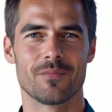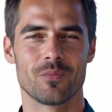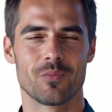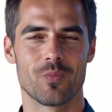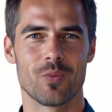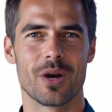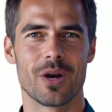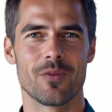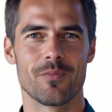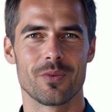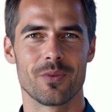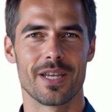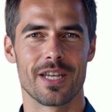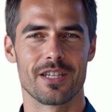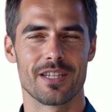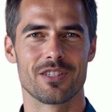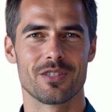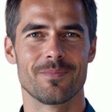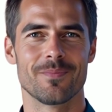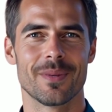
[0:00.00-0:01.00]
When we
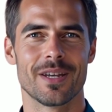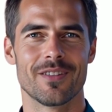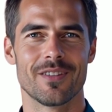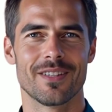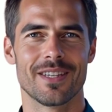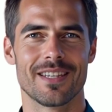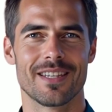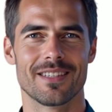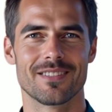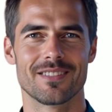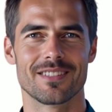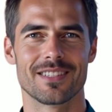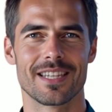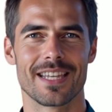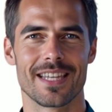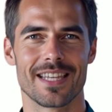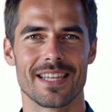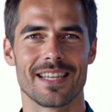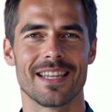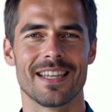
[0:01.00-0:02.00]
experience
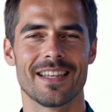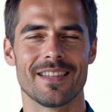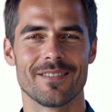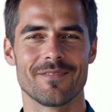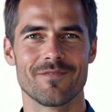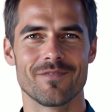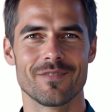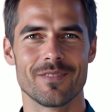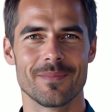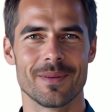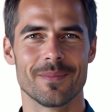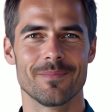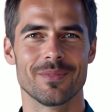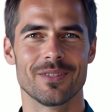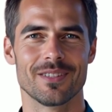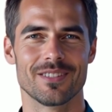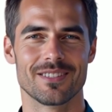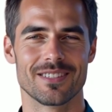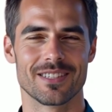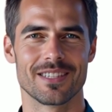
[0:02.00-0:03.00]
healing from a
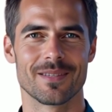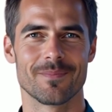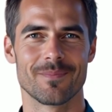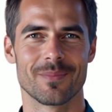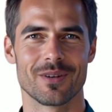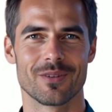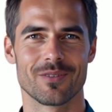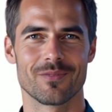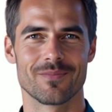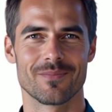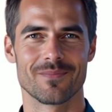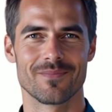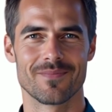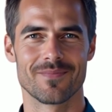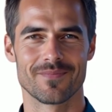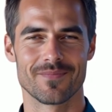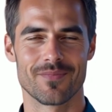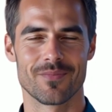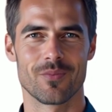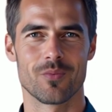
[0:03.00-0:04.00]
placebo,
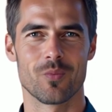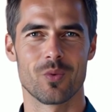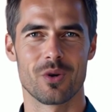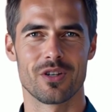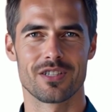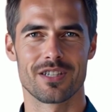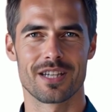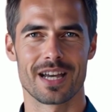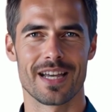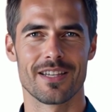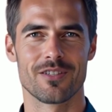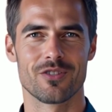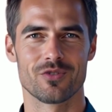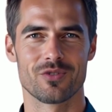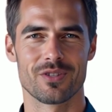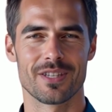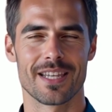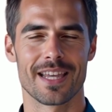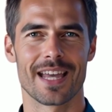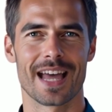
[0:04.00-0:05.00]
what's
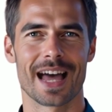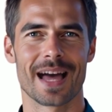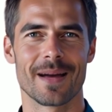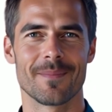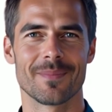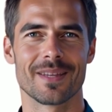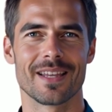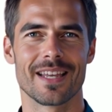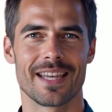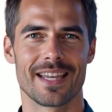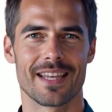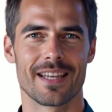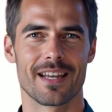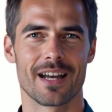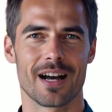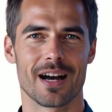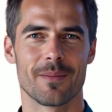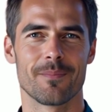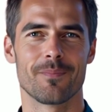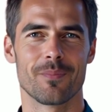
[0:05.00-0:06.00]
actually happening in
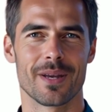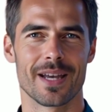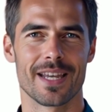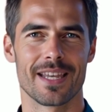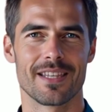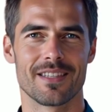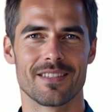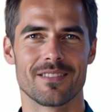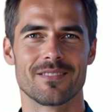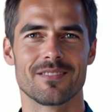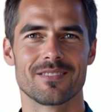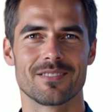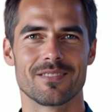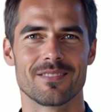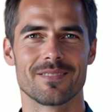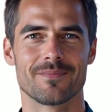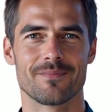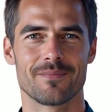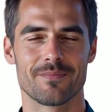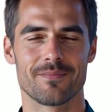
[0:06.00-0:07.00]
our brains?
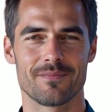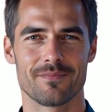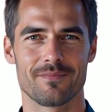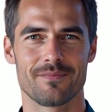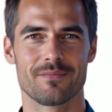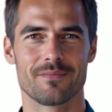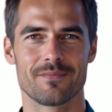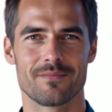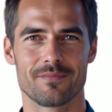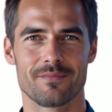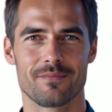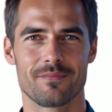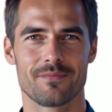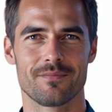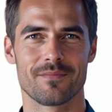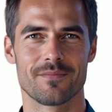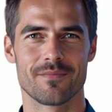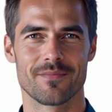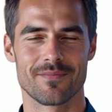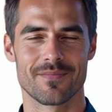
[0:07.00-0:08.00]

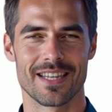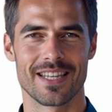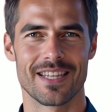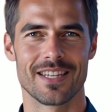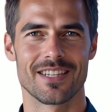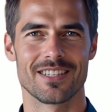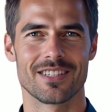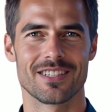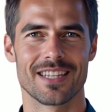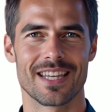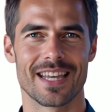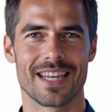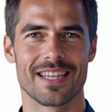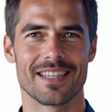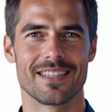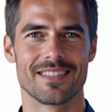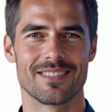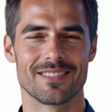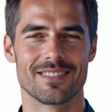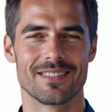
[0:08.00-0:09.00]
He
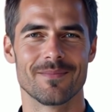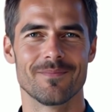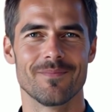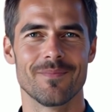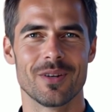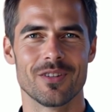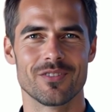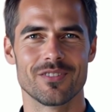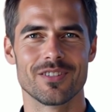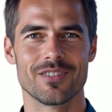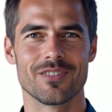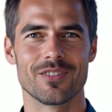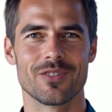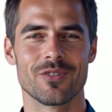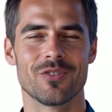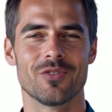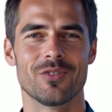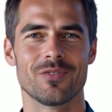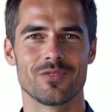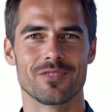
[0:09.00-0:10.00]
explains that modern
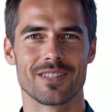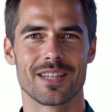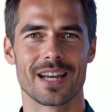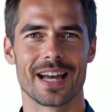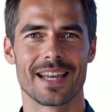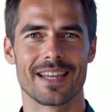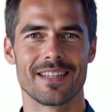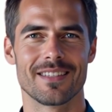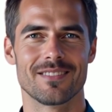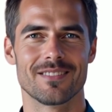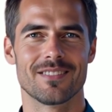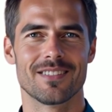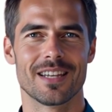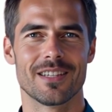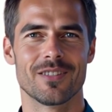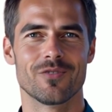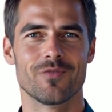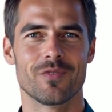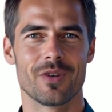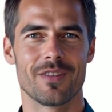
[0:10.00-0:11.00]
neuroscience has